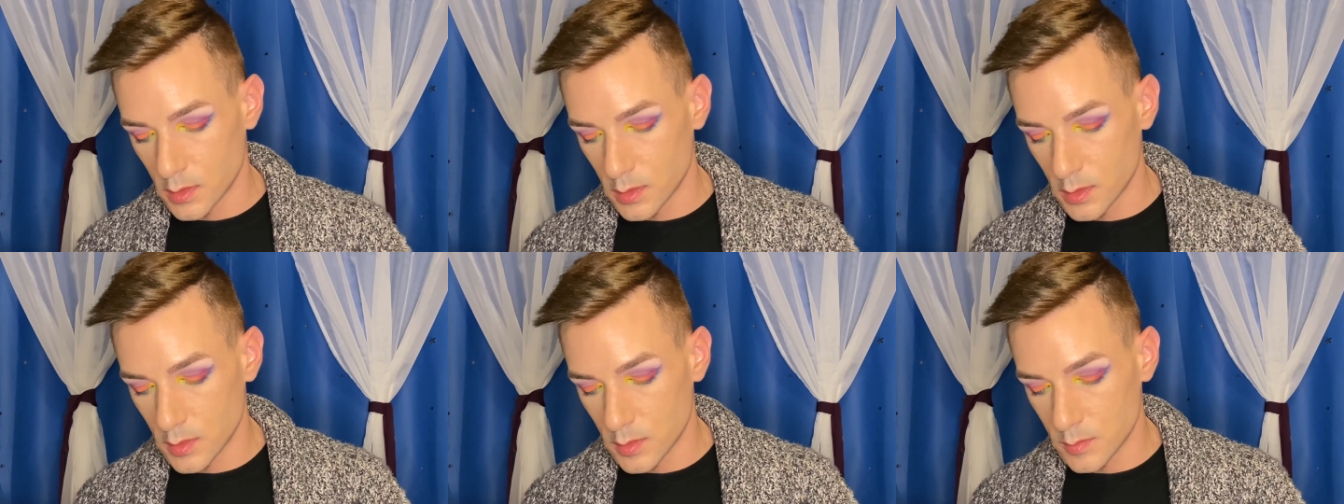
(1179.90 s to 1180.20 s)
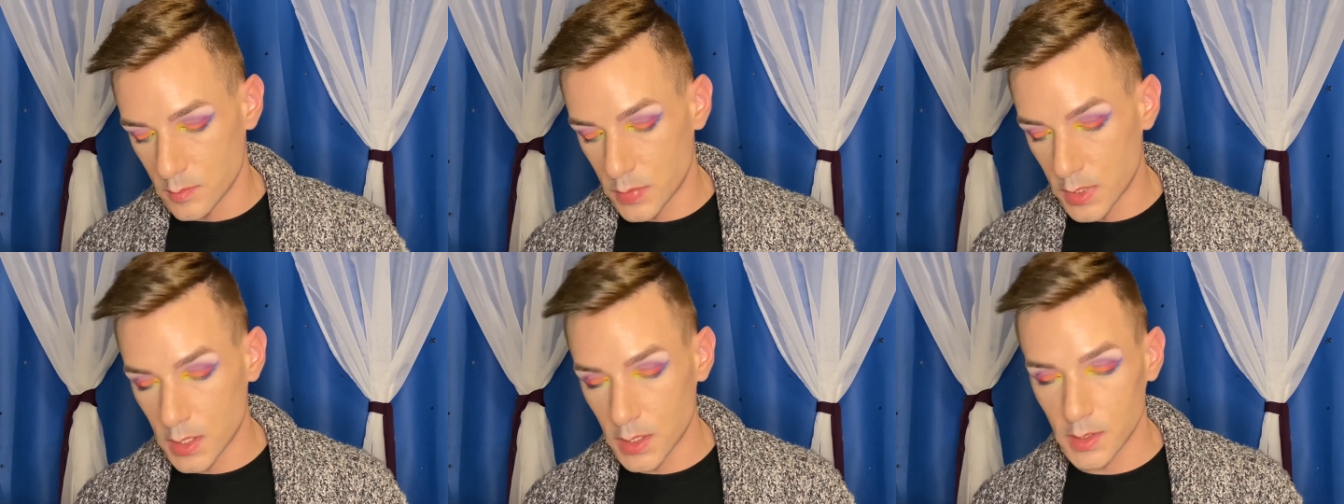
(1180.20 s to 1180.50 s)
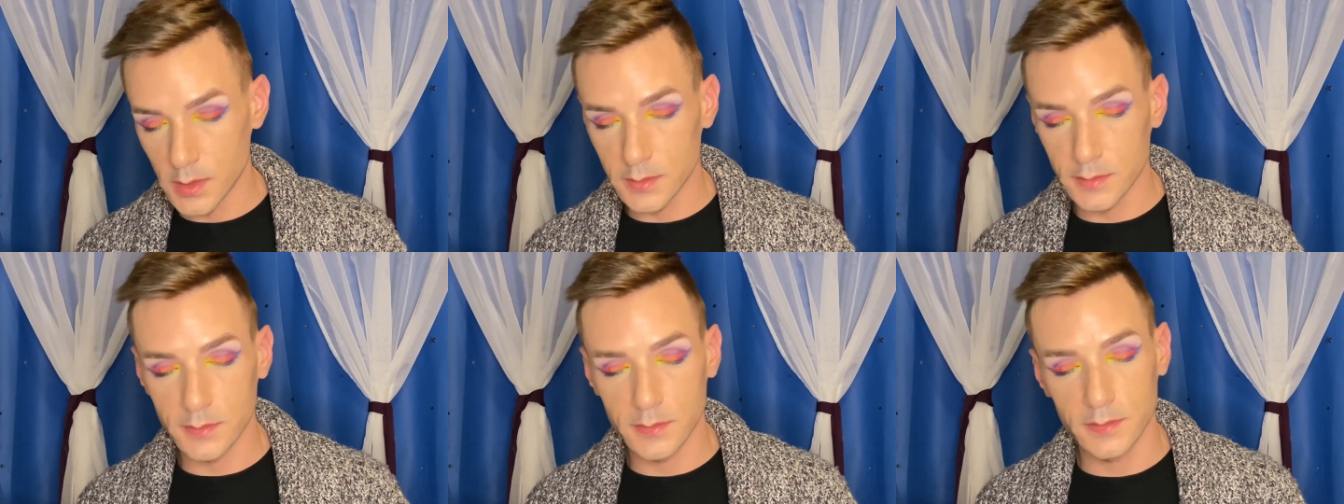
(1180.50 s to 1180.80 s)
But
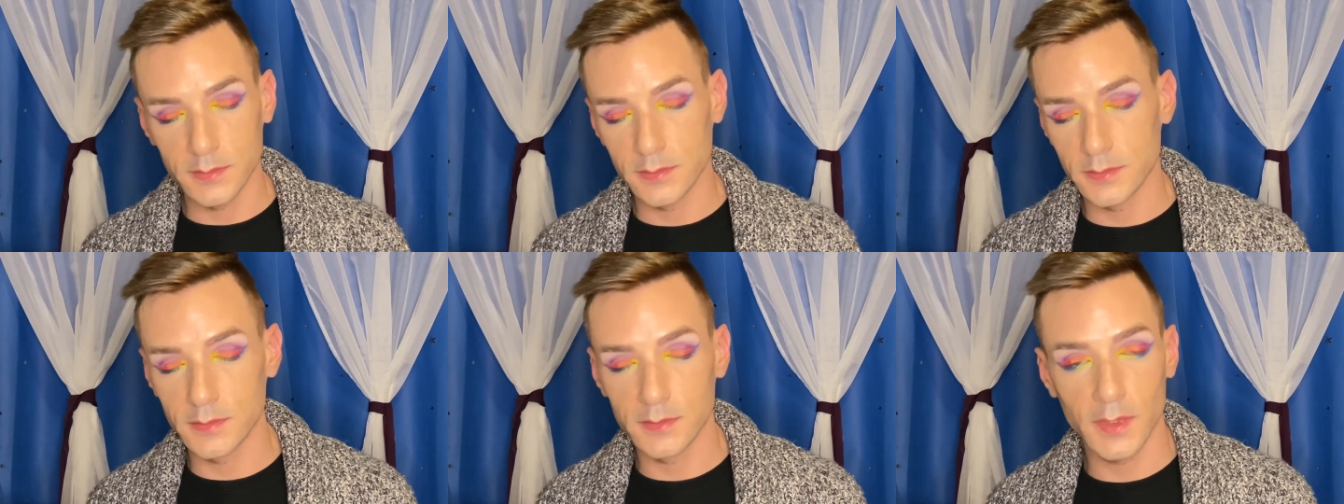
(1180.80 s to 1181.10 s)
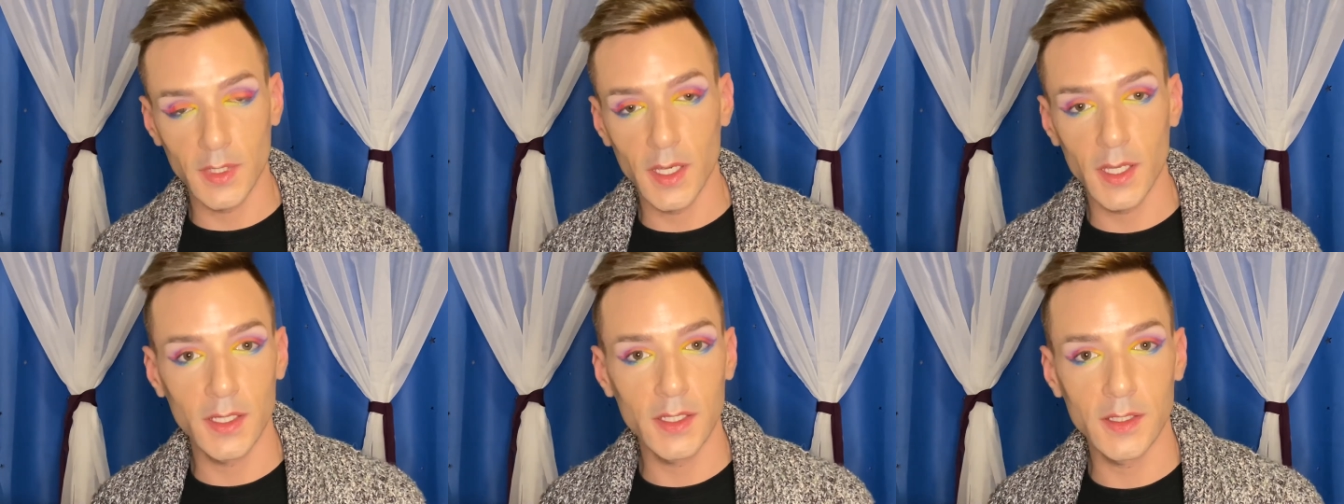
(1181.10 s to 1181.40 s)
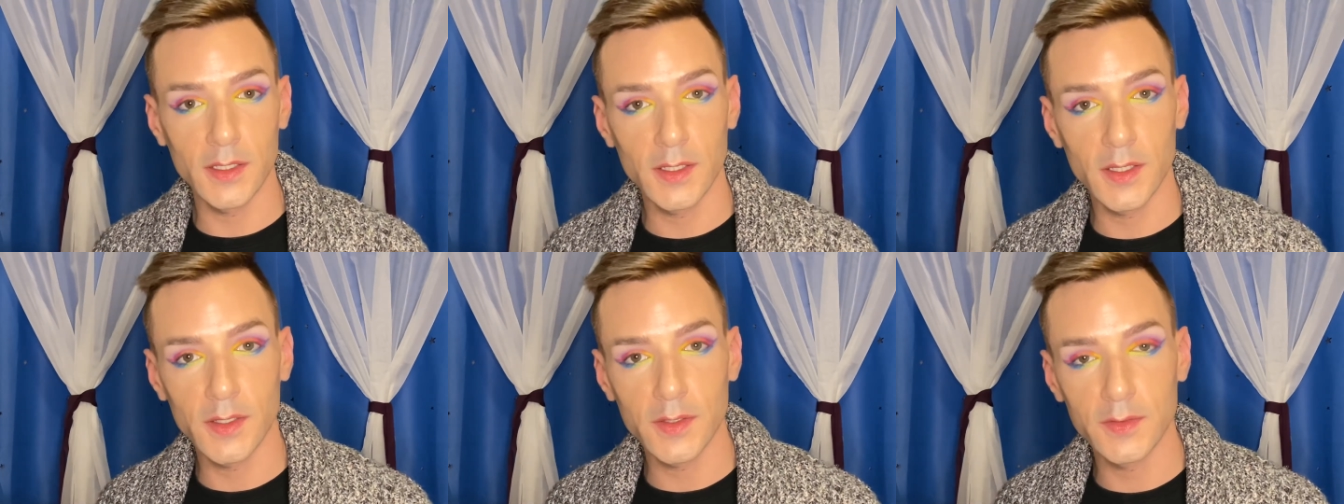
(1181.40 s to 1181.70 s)
I didn't
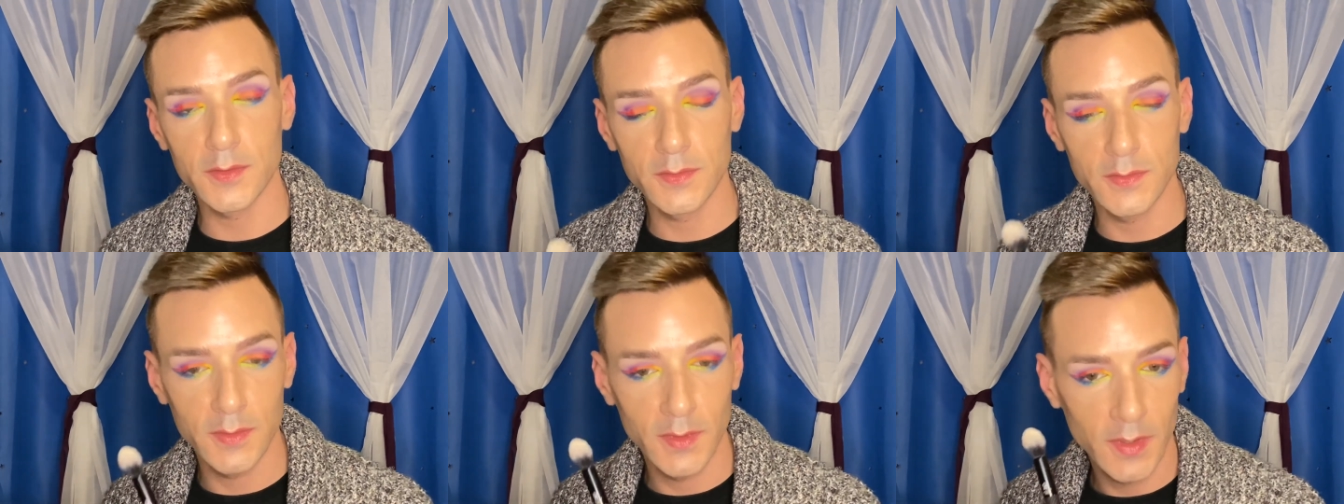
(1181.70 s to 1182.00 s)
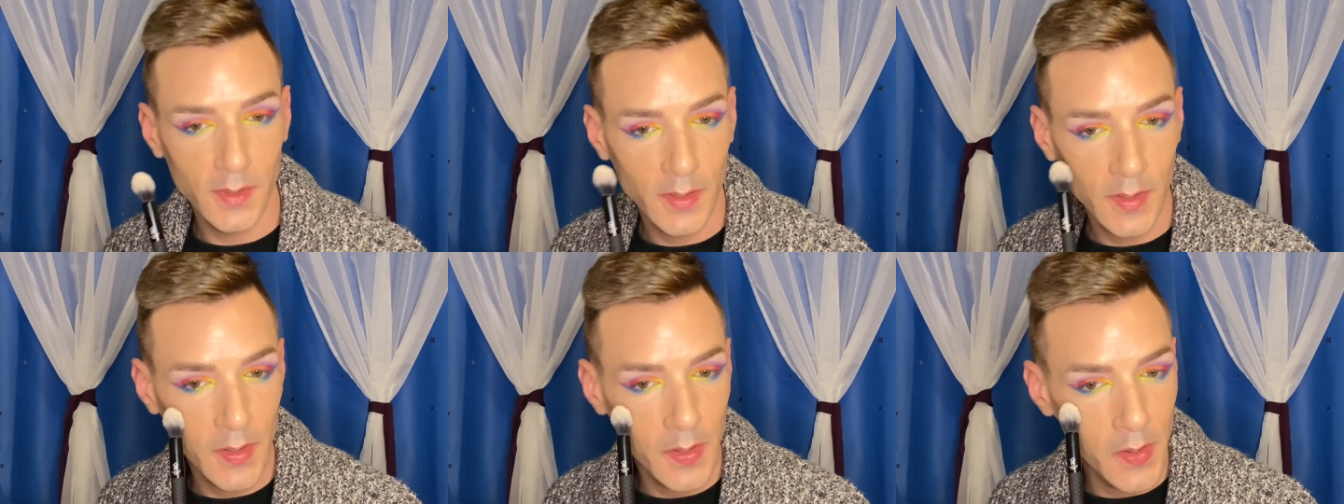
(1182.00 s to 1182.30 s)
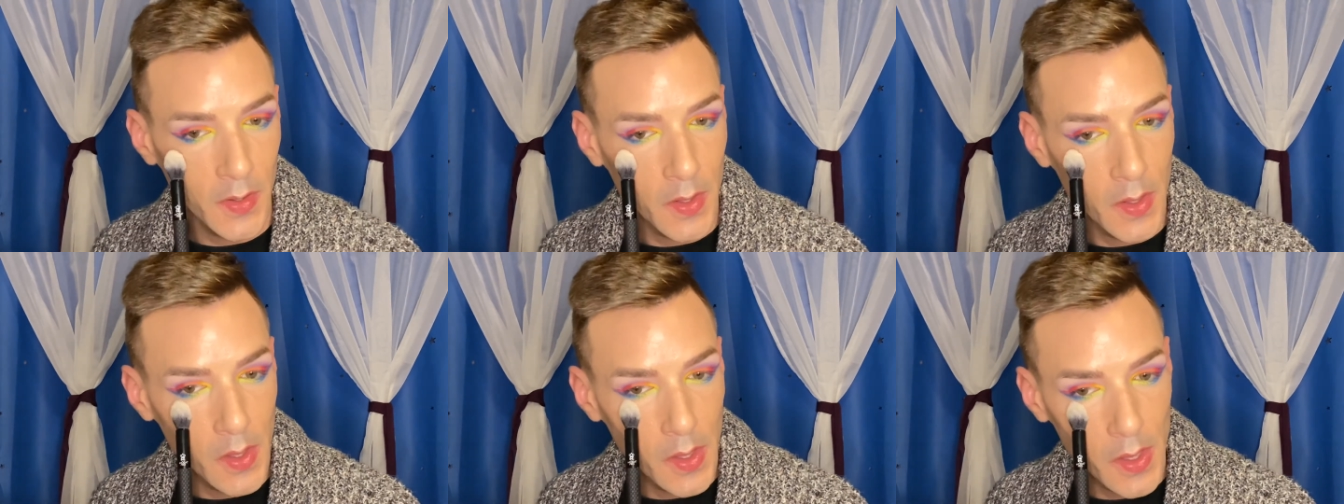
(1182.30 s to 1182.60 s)
know
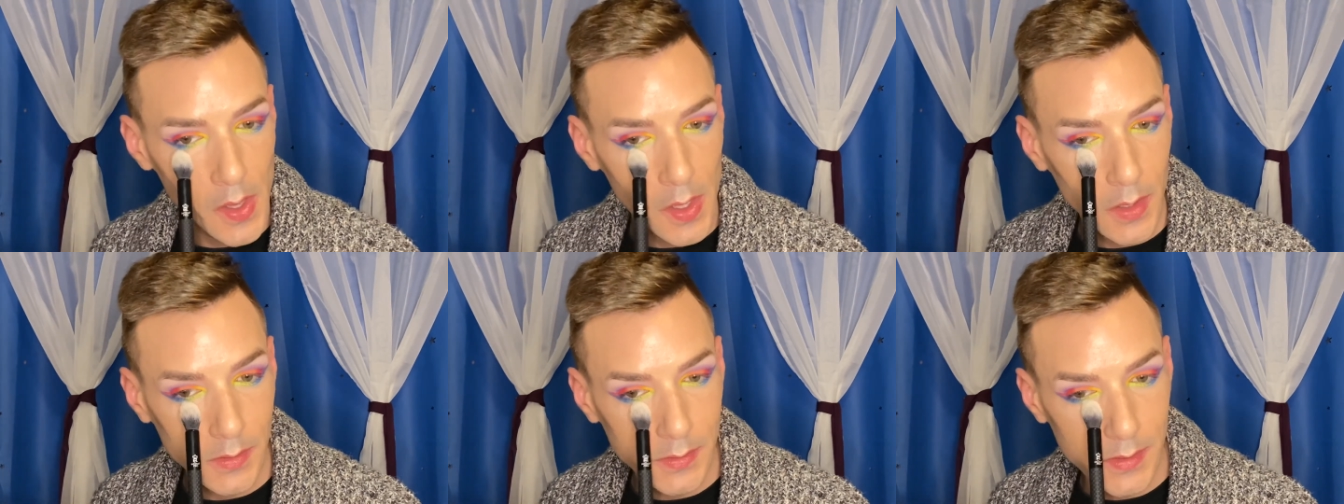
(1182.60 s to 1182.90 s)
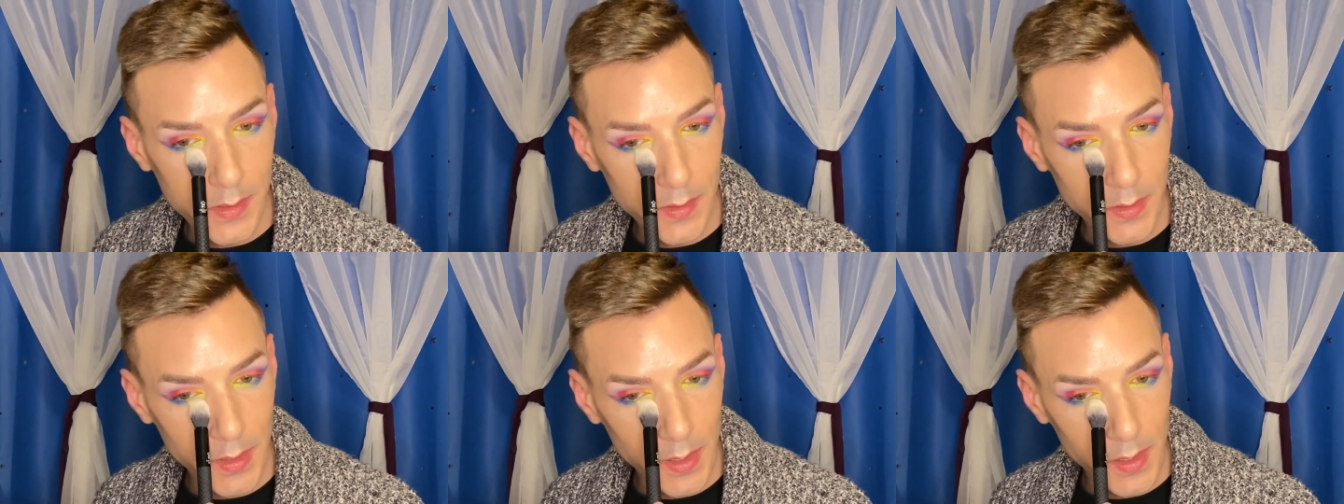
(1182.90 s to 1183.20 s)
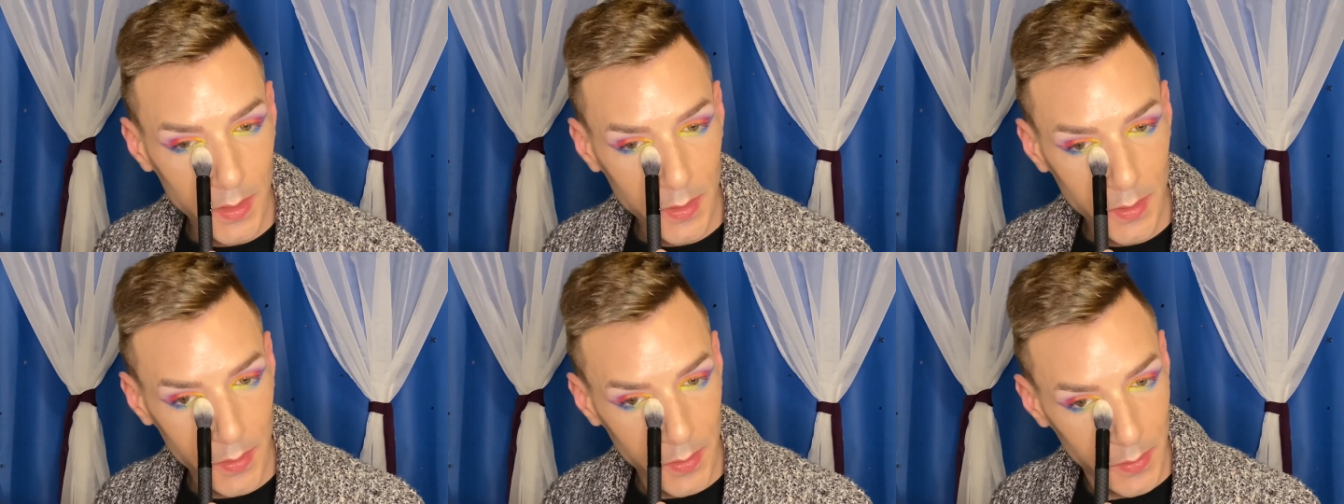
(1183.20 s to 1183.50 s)
until
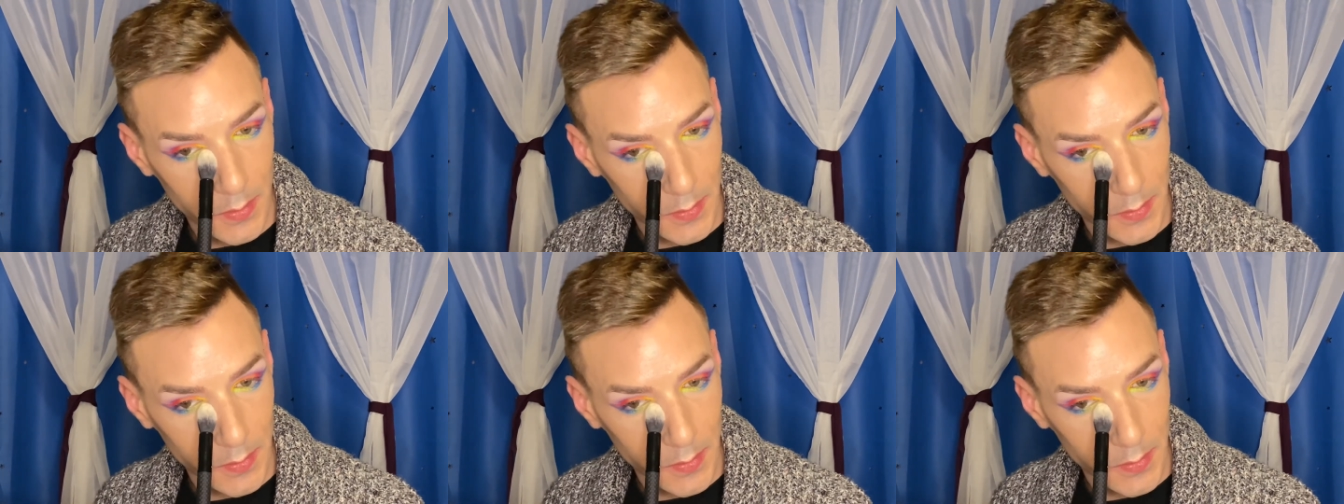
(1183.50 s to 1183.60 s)
later.